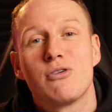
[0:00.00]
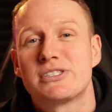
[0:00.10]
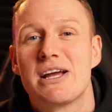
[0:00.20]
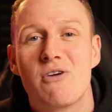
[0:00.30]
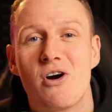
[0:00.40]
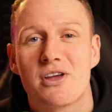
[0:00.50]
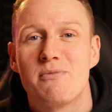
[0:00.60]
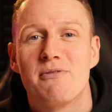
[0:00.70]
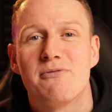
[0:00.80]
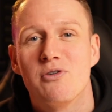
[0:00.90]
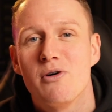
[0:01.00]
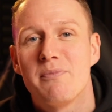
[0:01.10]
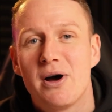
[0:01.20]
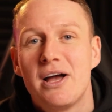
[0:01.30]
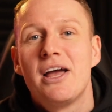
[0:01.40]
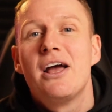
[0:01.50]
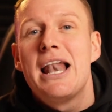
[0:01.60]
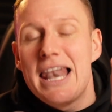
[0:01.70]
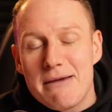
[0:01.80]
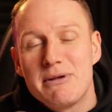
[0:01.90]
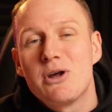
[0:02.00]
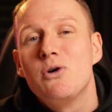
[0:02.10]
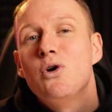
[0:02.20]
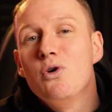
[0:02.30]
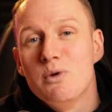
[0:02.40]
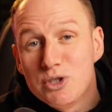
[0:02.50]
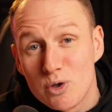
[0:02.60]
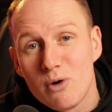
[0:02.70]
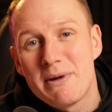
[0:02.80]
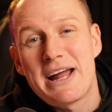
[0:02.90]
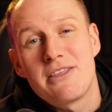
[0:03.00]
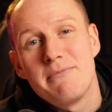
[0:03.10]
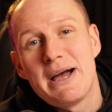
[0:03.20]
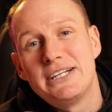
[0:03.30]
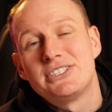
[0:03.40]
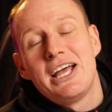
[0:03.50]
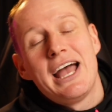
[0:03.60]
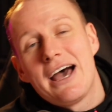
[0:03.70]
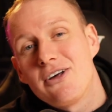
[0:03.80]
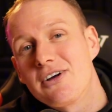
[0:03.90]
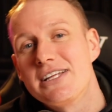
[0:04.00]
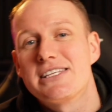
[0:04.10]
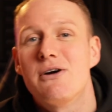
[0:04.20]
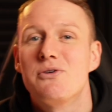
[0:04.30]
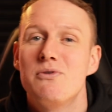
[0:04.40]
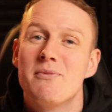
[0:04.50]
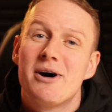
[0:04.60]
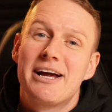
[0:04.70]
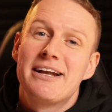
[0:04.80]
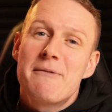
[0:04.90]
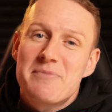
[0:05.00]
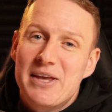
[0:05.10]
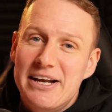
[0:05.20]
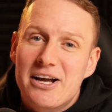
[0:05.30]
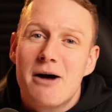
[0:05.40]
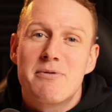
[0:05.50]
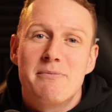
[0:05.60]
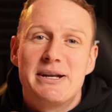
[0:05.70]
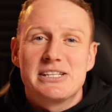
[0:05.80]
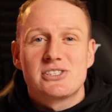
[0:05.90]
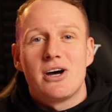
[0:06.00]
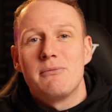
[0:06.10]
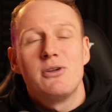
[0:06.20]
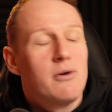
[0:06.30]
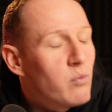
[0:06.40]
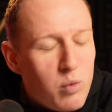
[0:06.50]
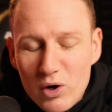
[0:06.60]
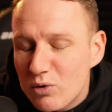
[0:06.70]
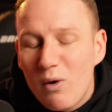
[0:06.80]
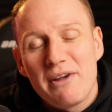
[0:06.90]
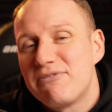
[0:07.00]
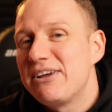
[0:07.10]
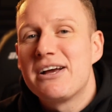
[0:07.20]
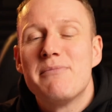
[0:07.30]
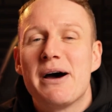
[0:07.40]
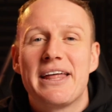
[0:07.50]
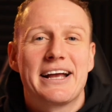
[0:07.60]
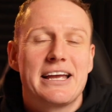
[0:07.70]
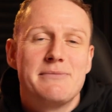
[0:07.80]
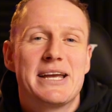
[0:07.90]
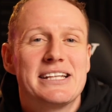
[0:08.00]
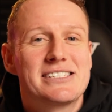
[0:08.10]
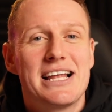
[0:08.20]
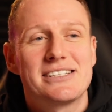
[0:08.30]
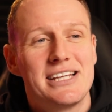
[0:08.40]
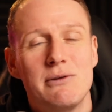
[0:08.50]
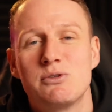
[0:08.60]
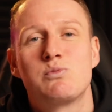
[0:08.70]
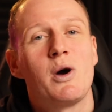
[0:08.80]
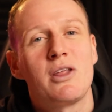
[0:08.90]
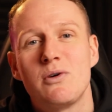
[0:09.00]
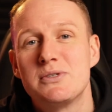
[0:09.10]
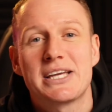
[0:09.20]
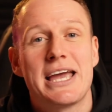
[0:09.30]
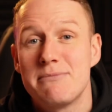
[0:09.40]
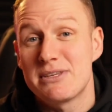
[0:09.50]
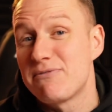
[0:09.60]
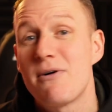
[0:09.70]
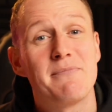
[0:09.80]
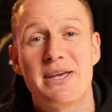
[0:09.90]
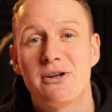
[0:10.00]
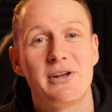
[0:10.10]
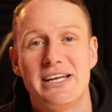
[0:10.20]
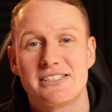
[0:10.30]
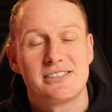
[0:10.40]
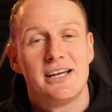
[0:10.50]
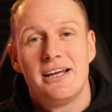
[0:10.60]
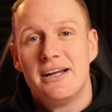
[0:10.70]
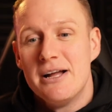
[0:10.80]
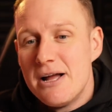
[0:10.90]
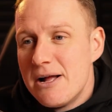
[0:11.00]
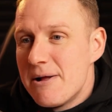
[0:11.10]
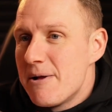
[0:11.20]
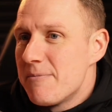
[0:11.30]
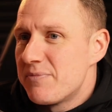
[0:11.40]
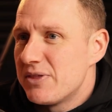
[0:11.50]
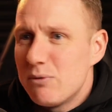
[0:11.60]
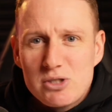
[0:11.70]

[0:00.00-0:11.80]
their argument for, but let me know who was your man of the match, and I'm going to tell you mine in a couple of minutes' time. Look, what do I think about that game against Leicester? It was one of those games, if I'm being honest, that was